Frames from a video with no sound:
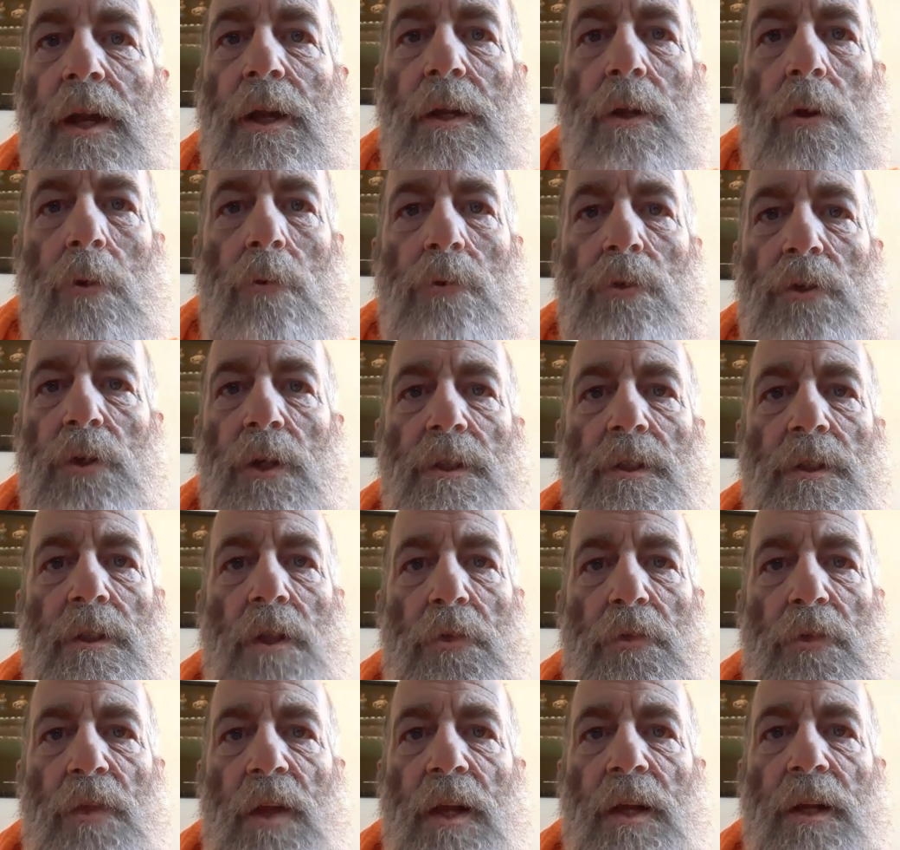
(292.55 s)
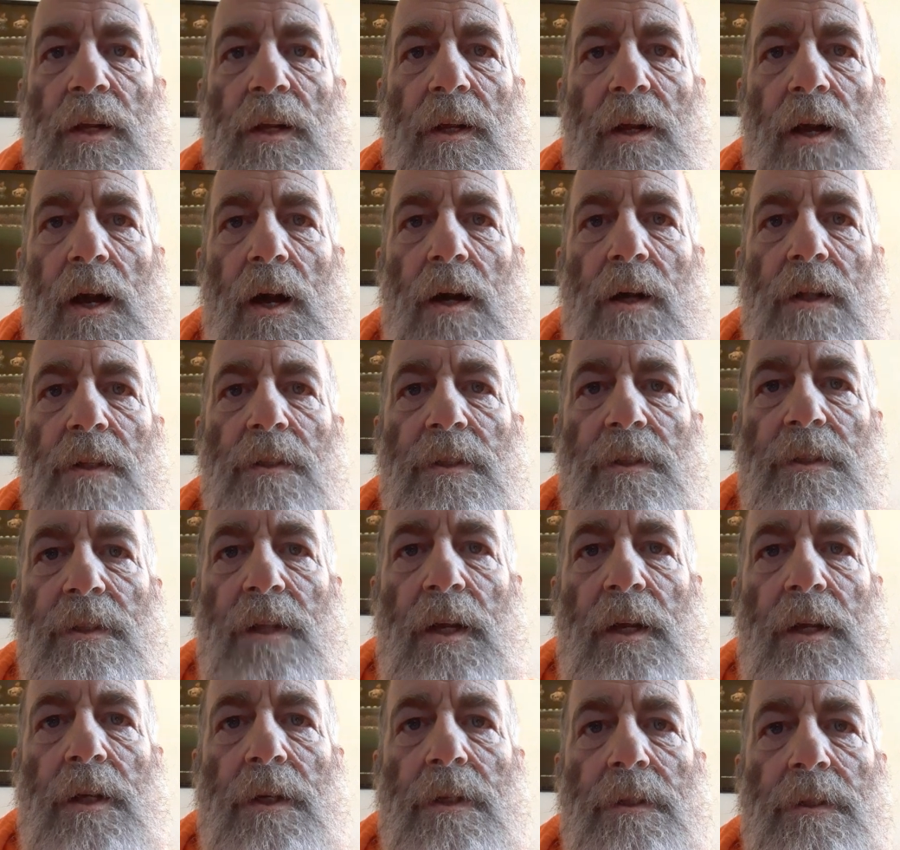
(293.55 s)
You don't trust the thing God
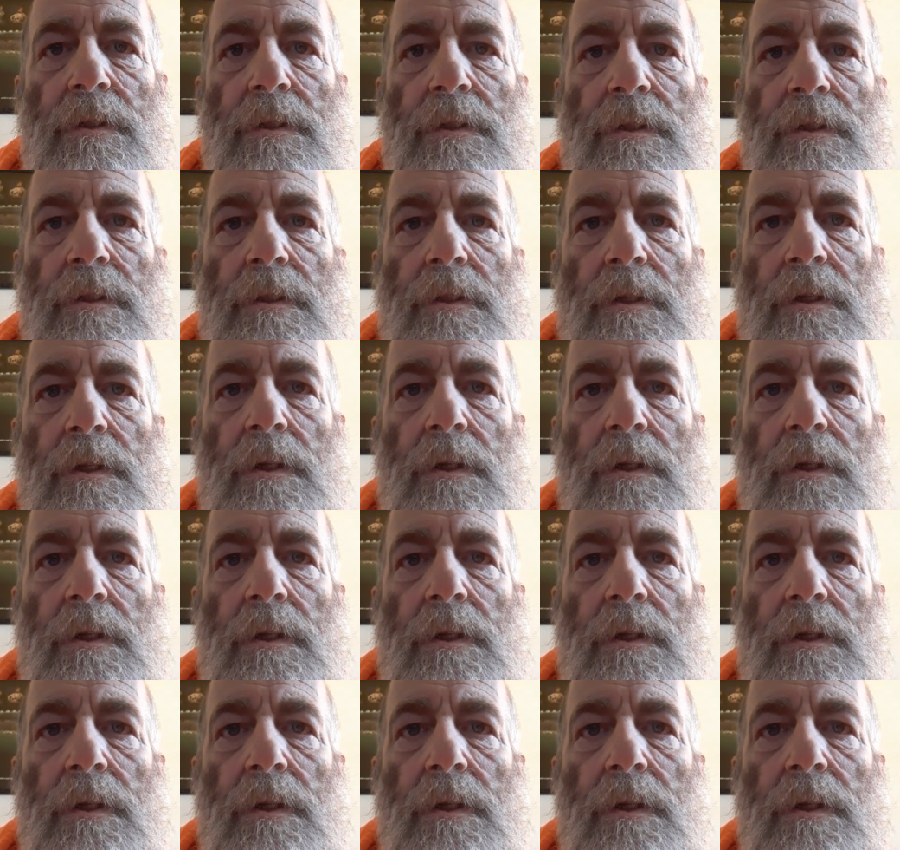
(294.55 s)
says.